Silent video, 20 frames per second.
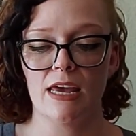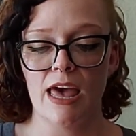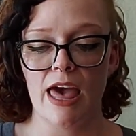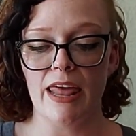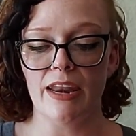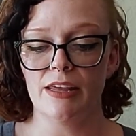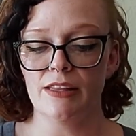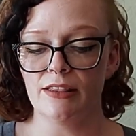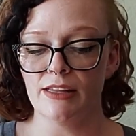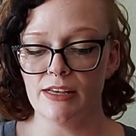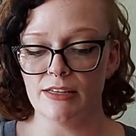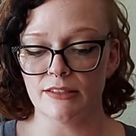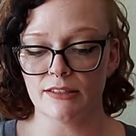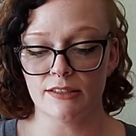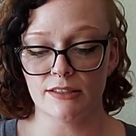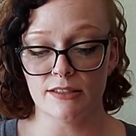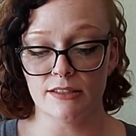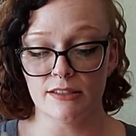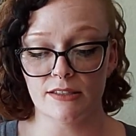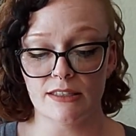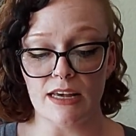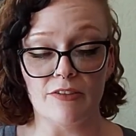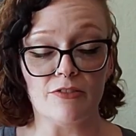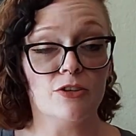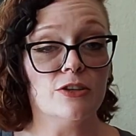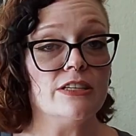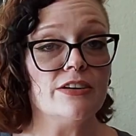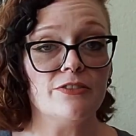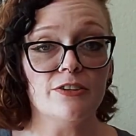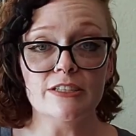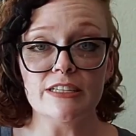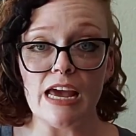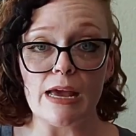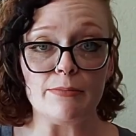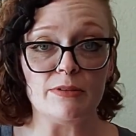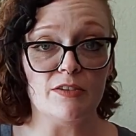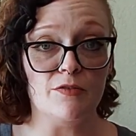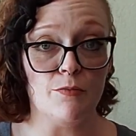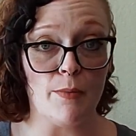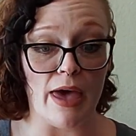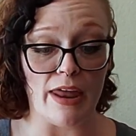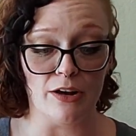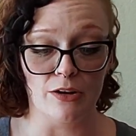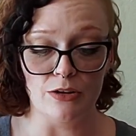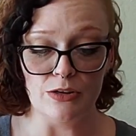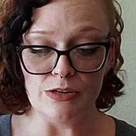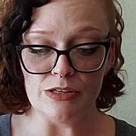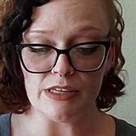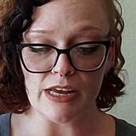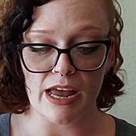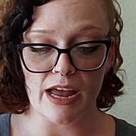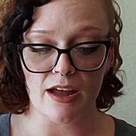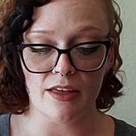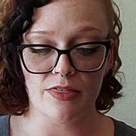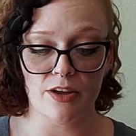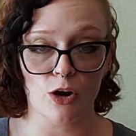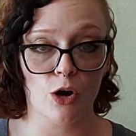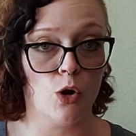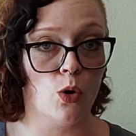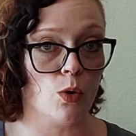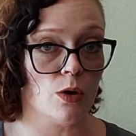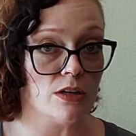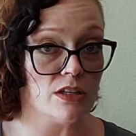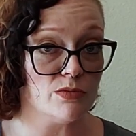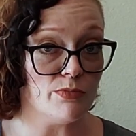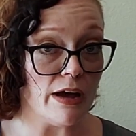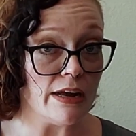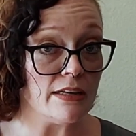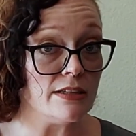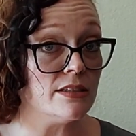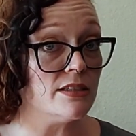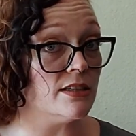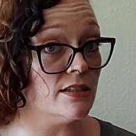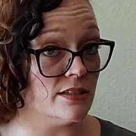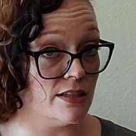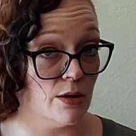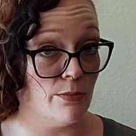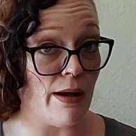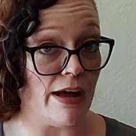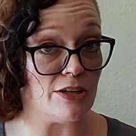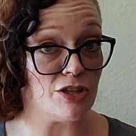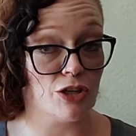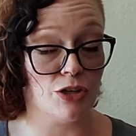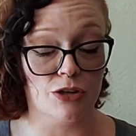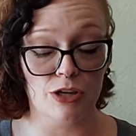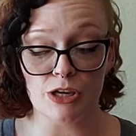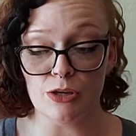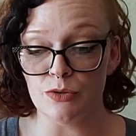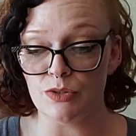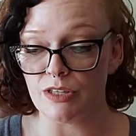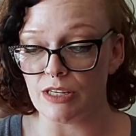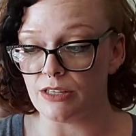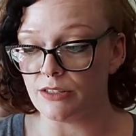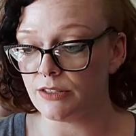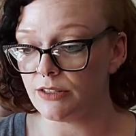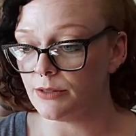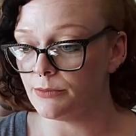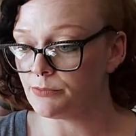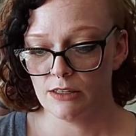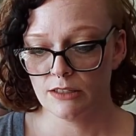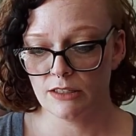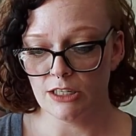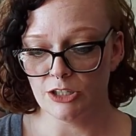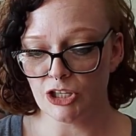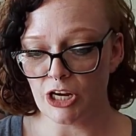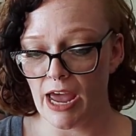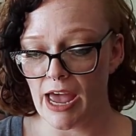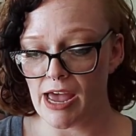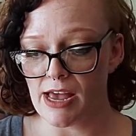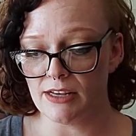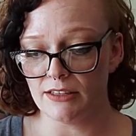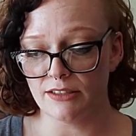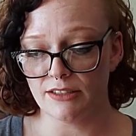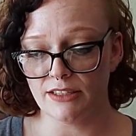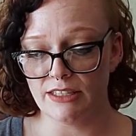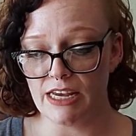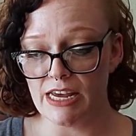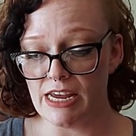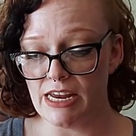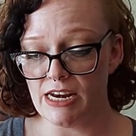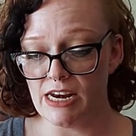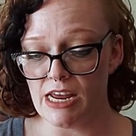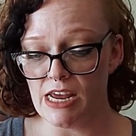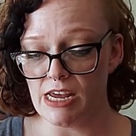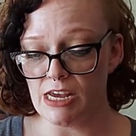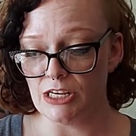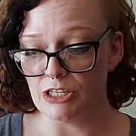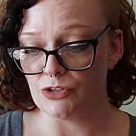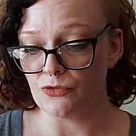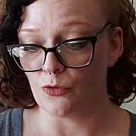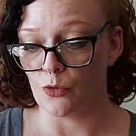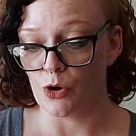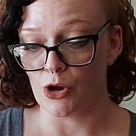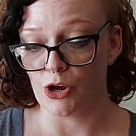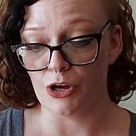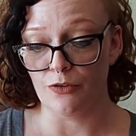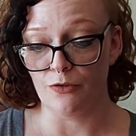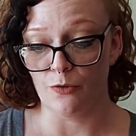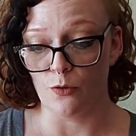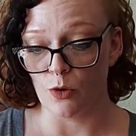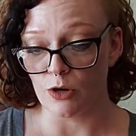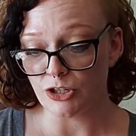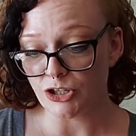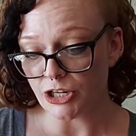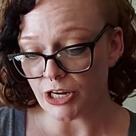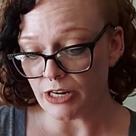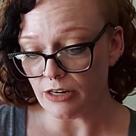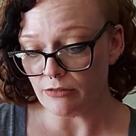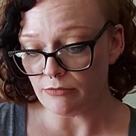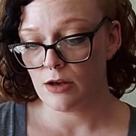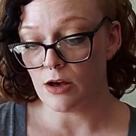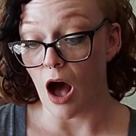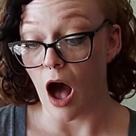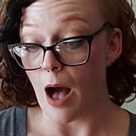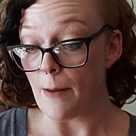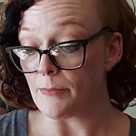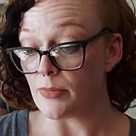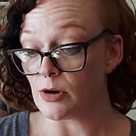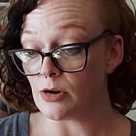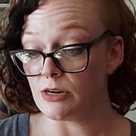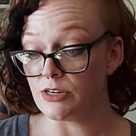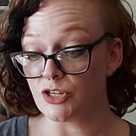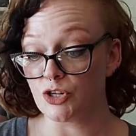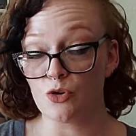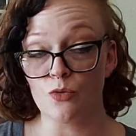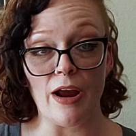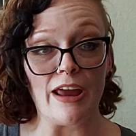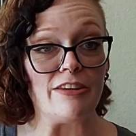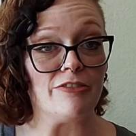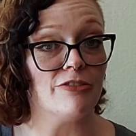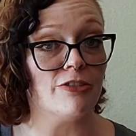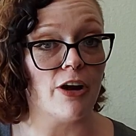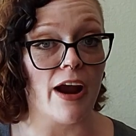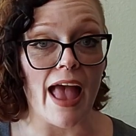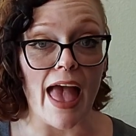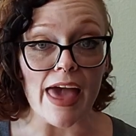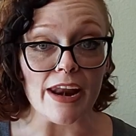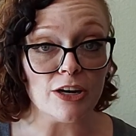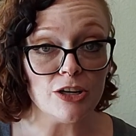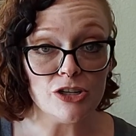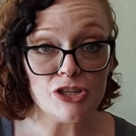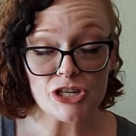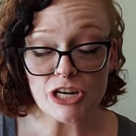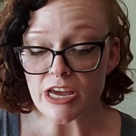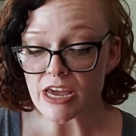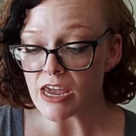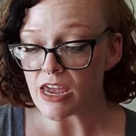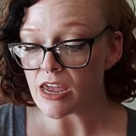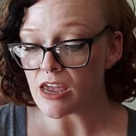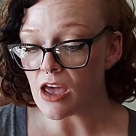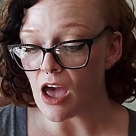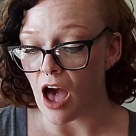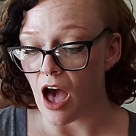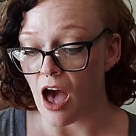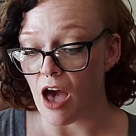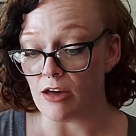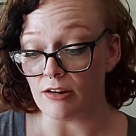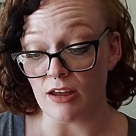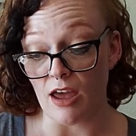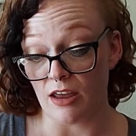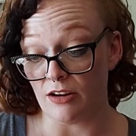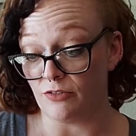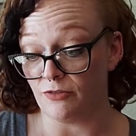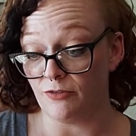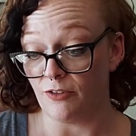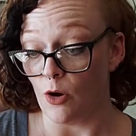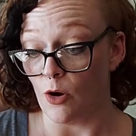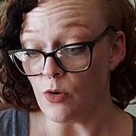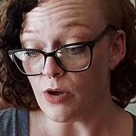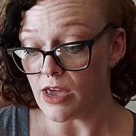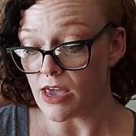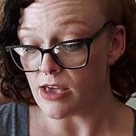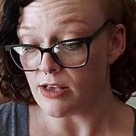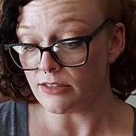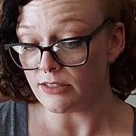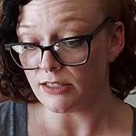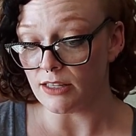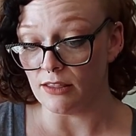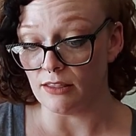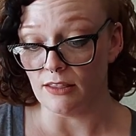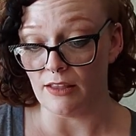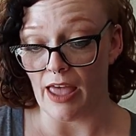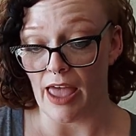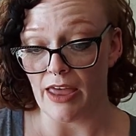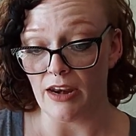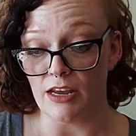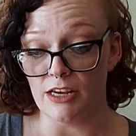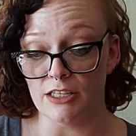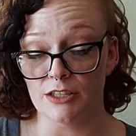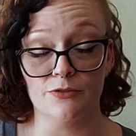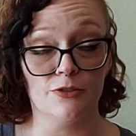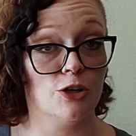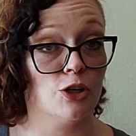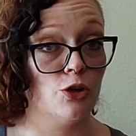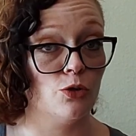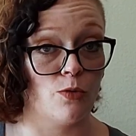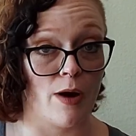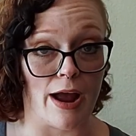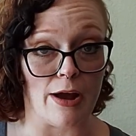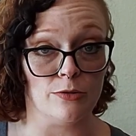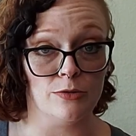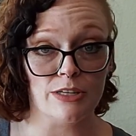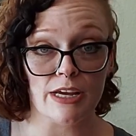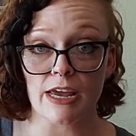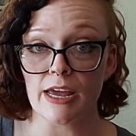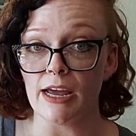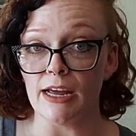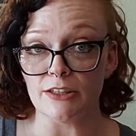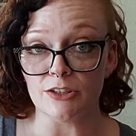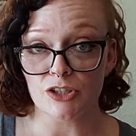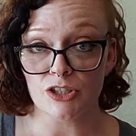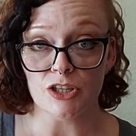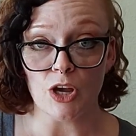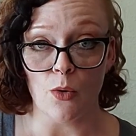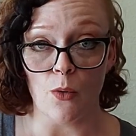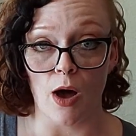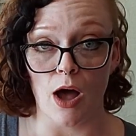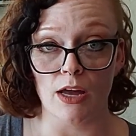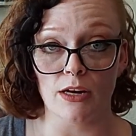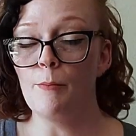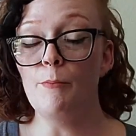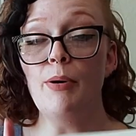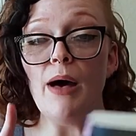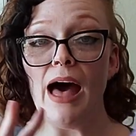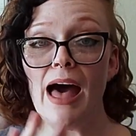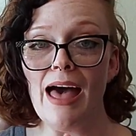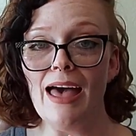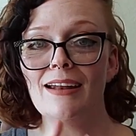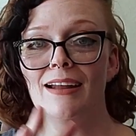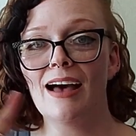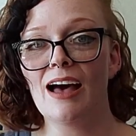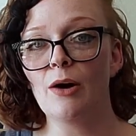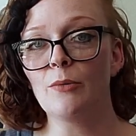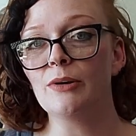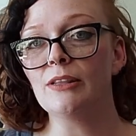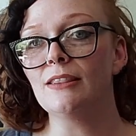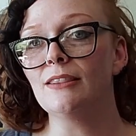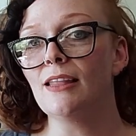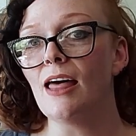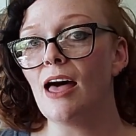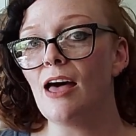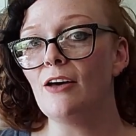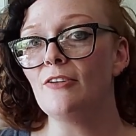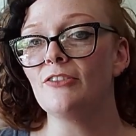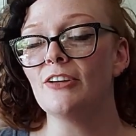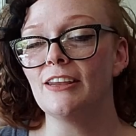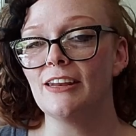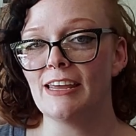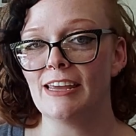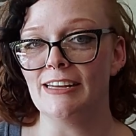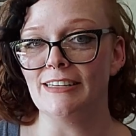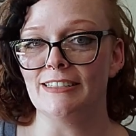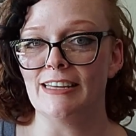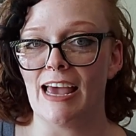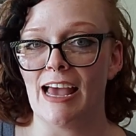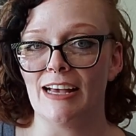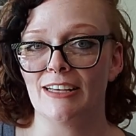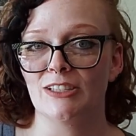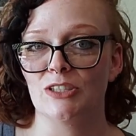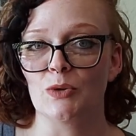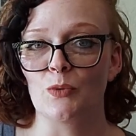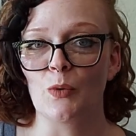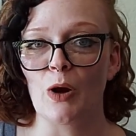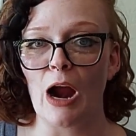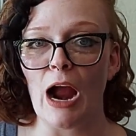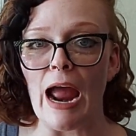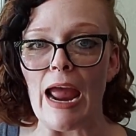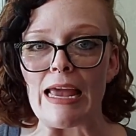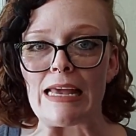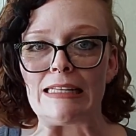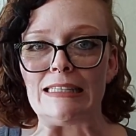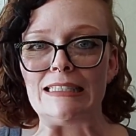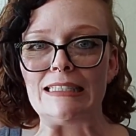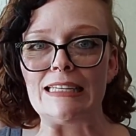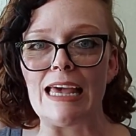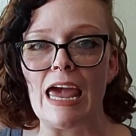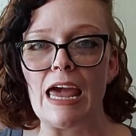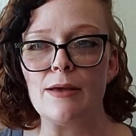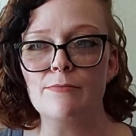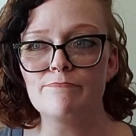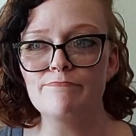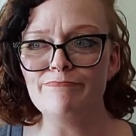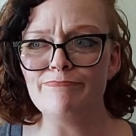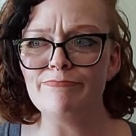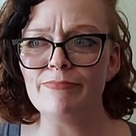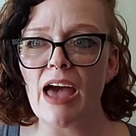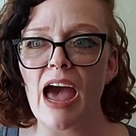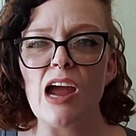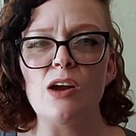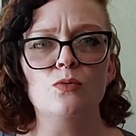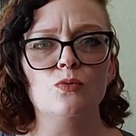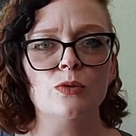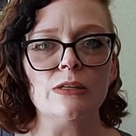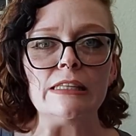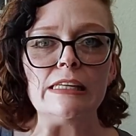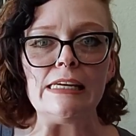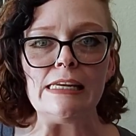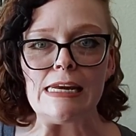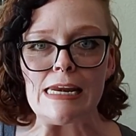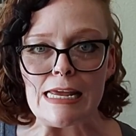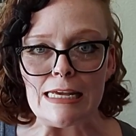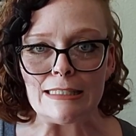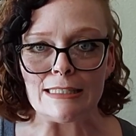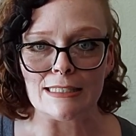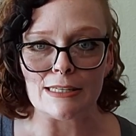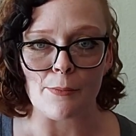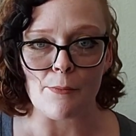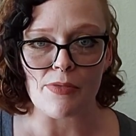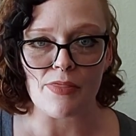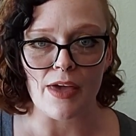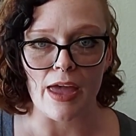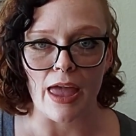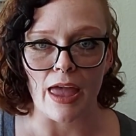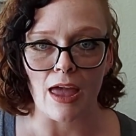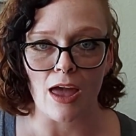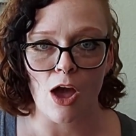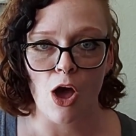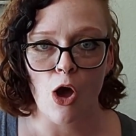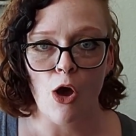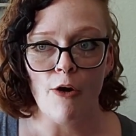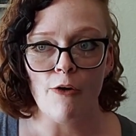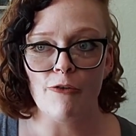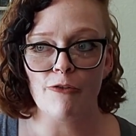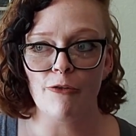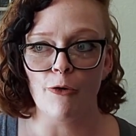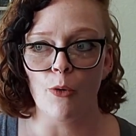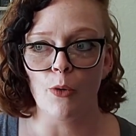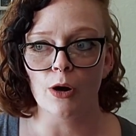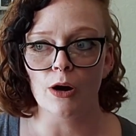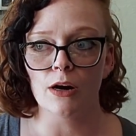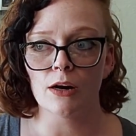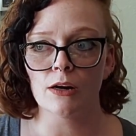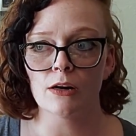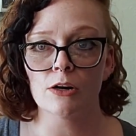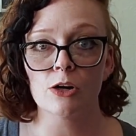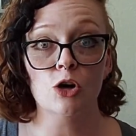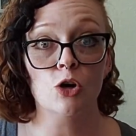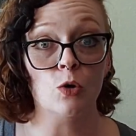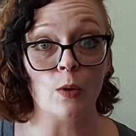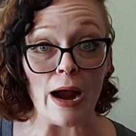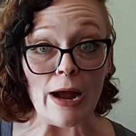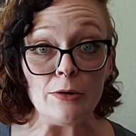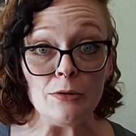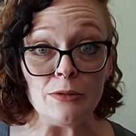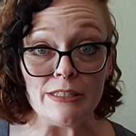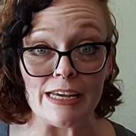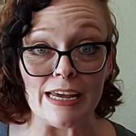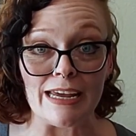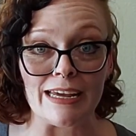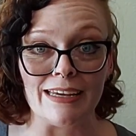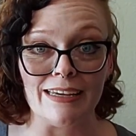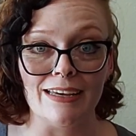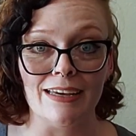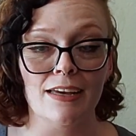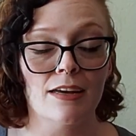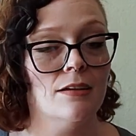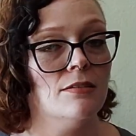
And it lists several different types of metals and their correspondences, their magical uses, such as tin is for good fortune, copper is great for energy and focus, lead is for grounding, and so on. But I would love an index where I can say, I really need something for grounding.